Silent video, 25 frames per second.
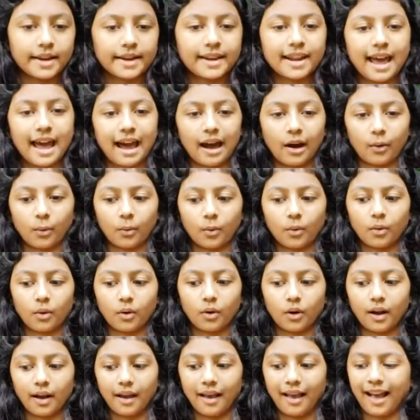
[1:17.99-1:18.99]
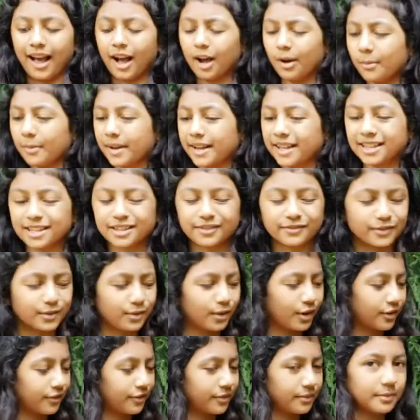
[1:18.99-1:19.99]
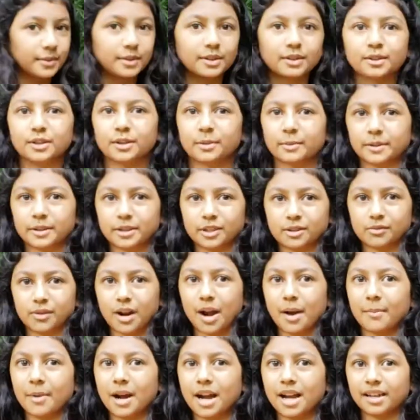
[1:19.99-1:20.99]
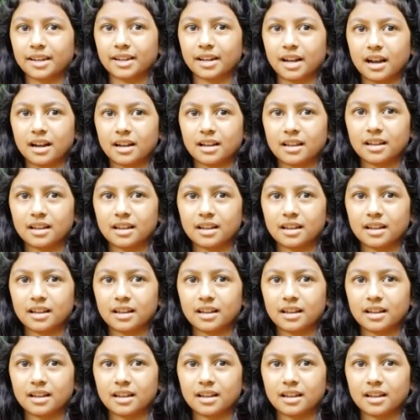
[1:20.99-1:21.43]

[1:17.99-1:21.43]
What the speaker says: Now, how many of you are familiar with the Ramayana?